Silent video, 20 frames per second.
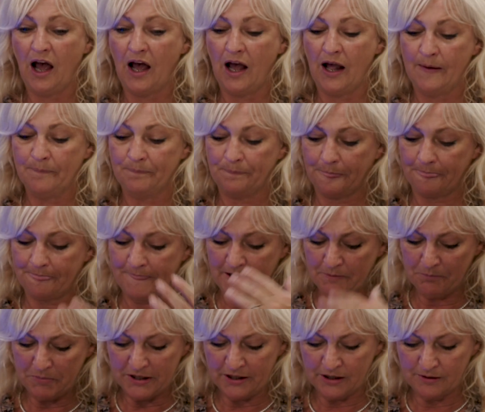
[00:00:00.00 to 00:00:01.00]
Then
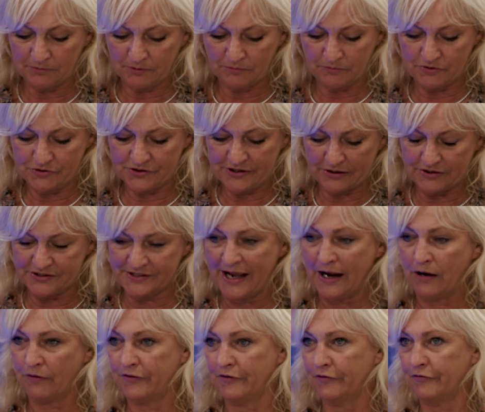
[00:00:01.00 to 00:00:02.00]
we come
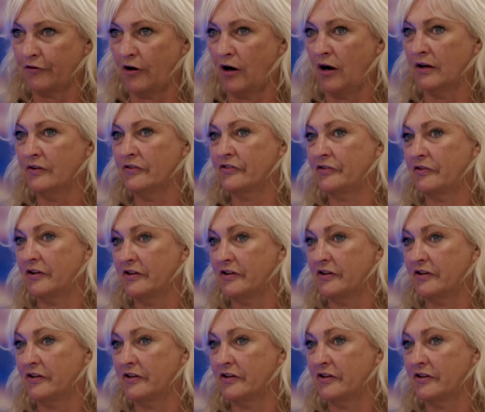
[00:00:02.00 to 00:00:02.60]
south of France.